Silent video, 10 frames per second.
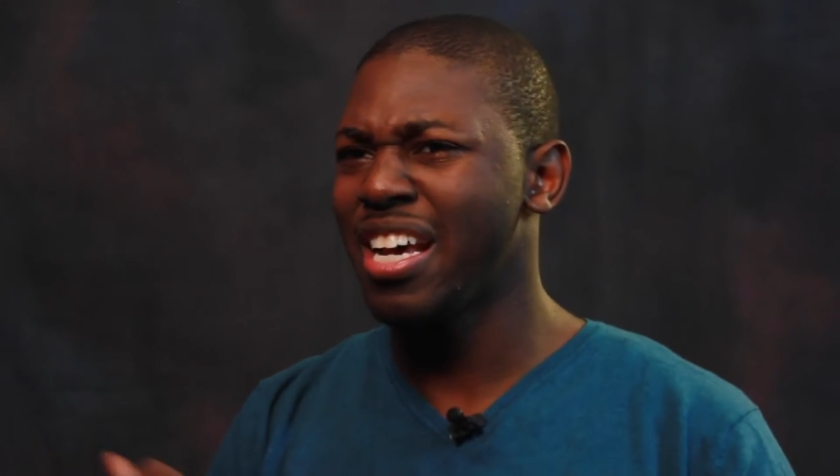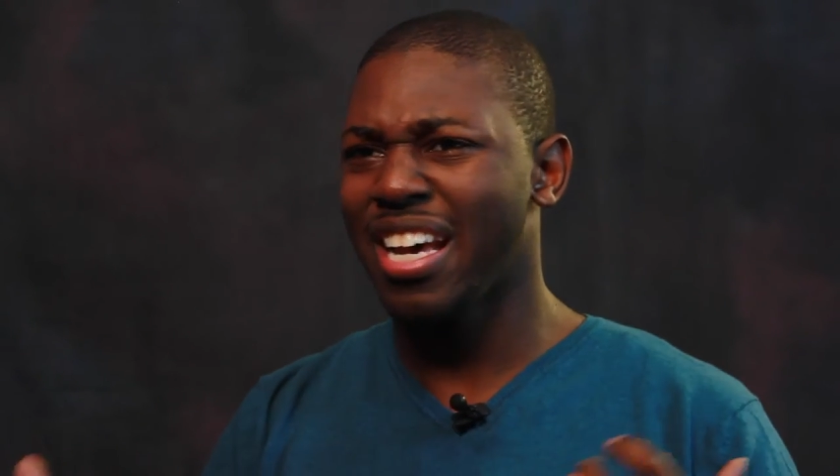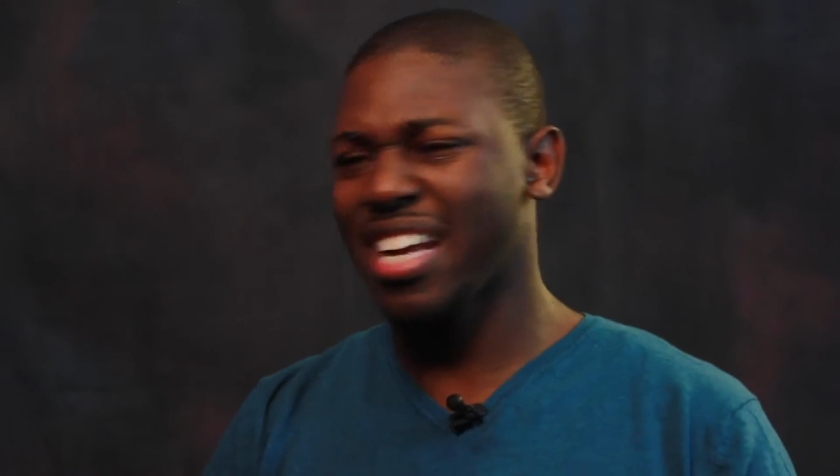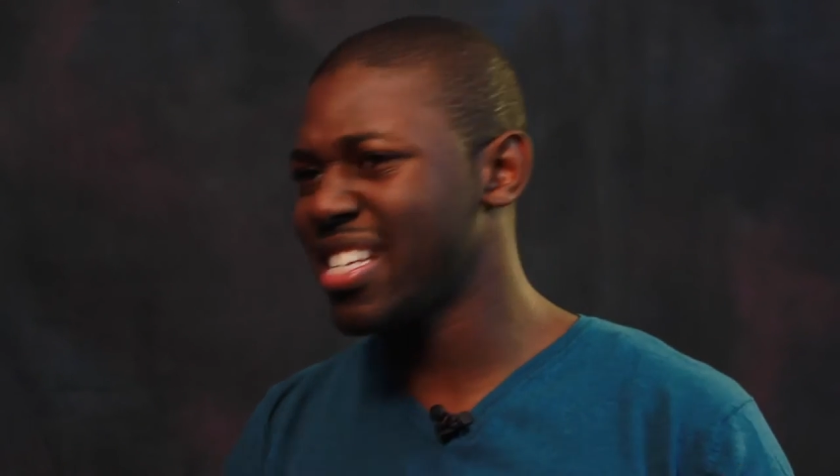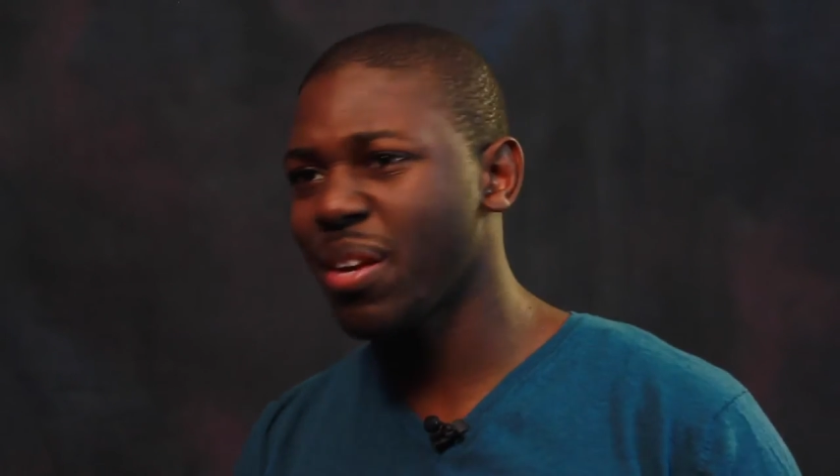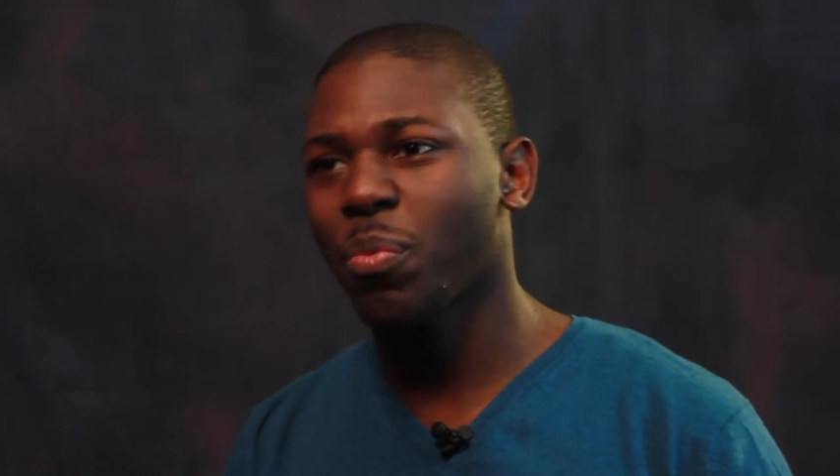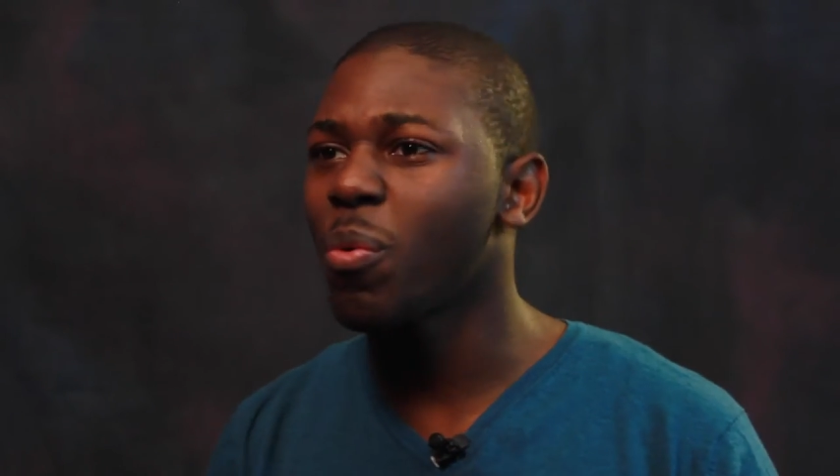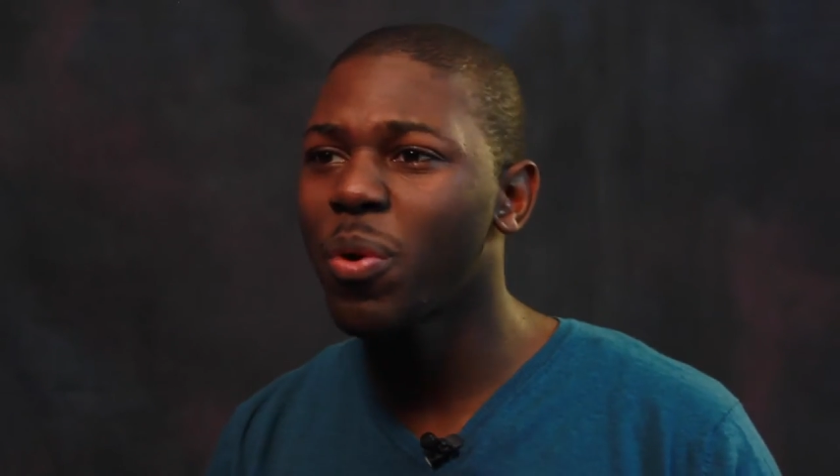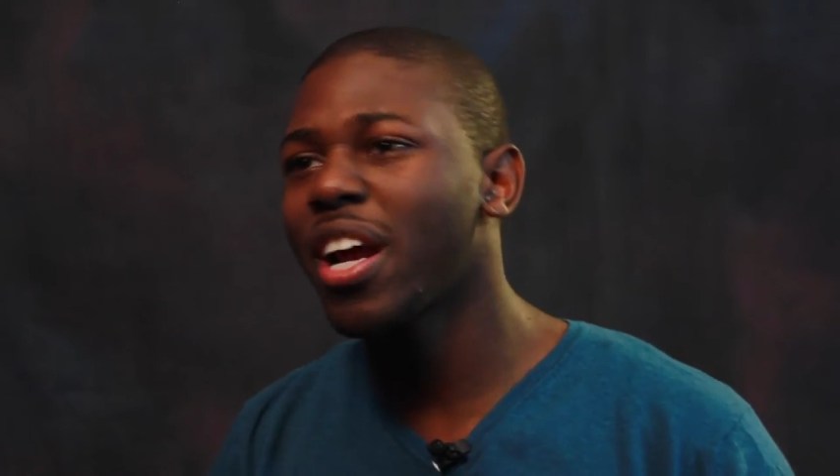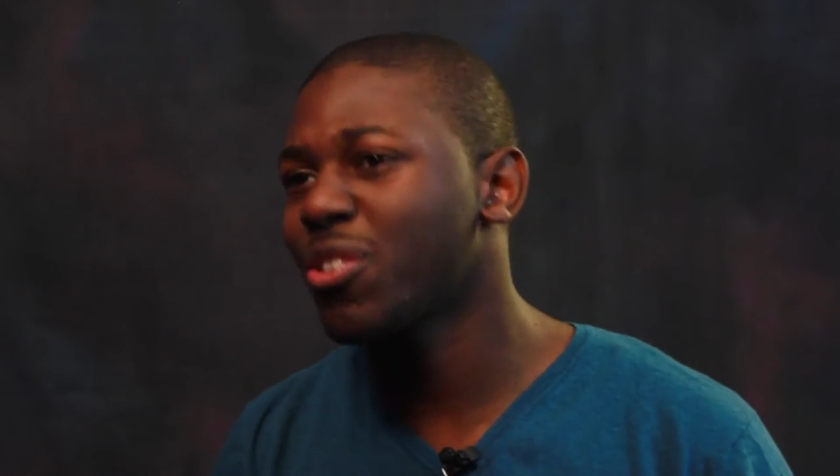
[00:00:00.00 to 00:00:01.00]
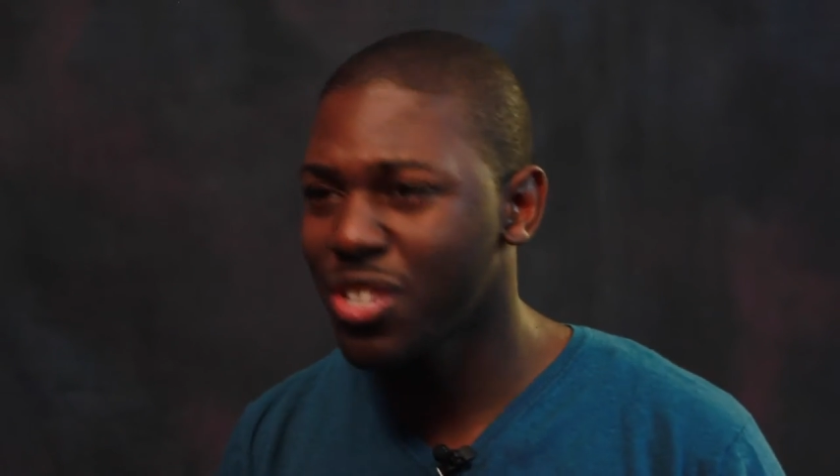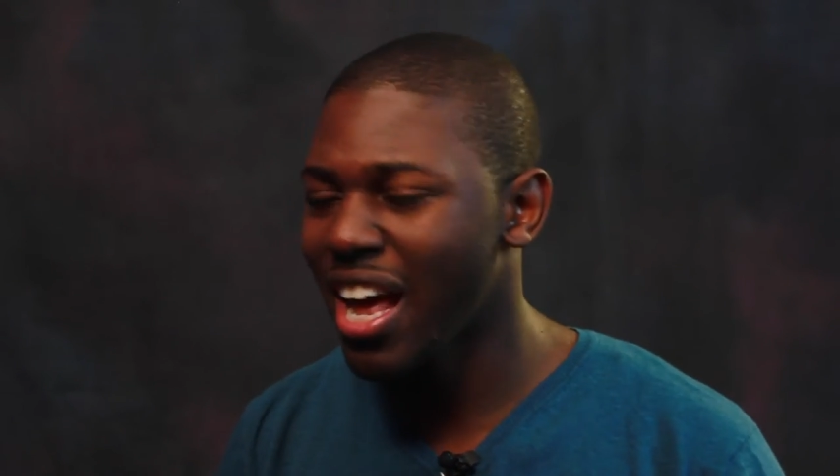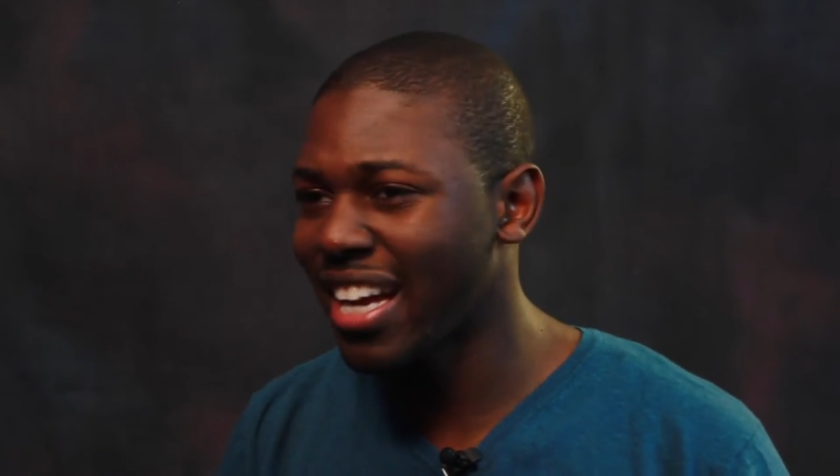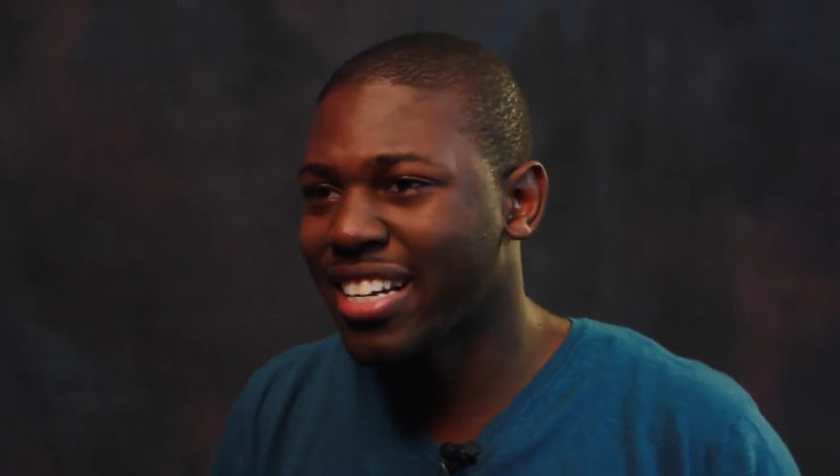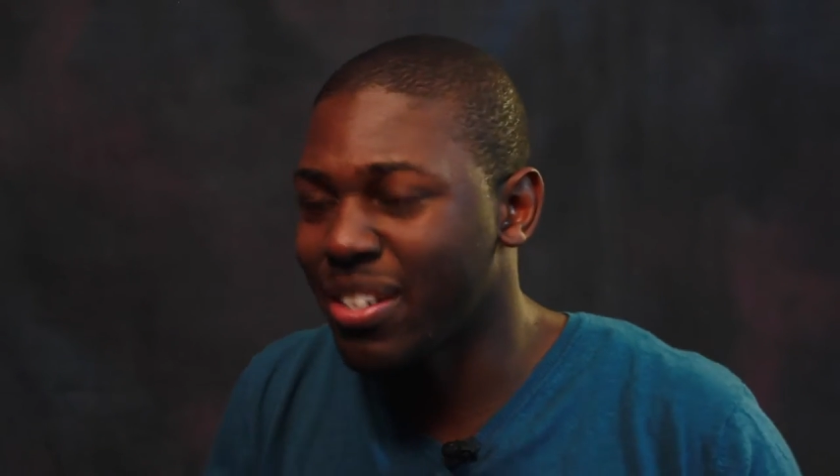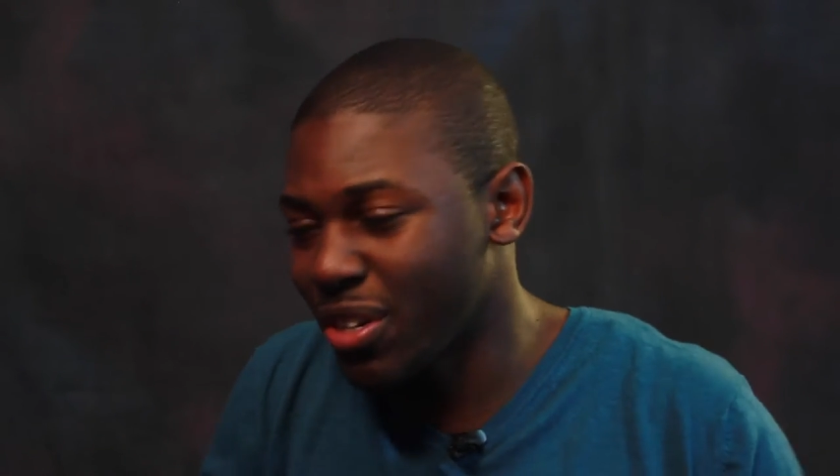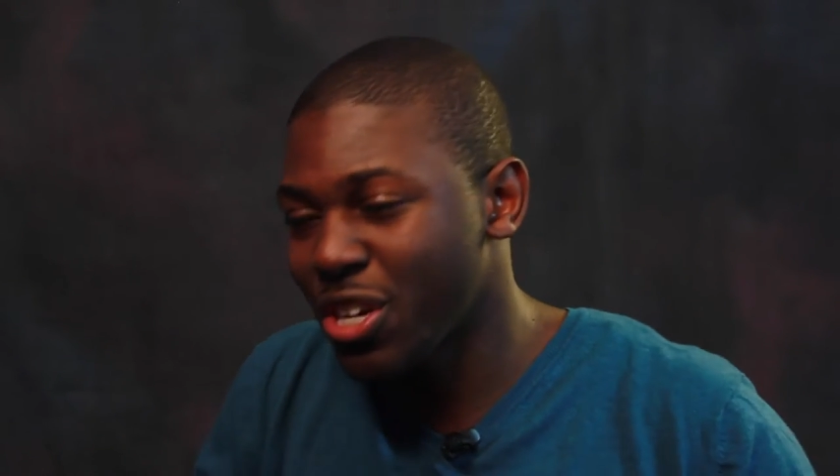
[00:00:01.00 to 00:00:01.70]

And I said, well, what else I could,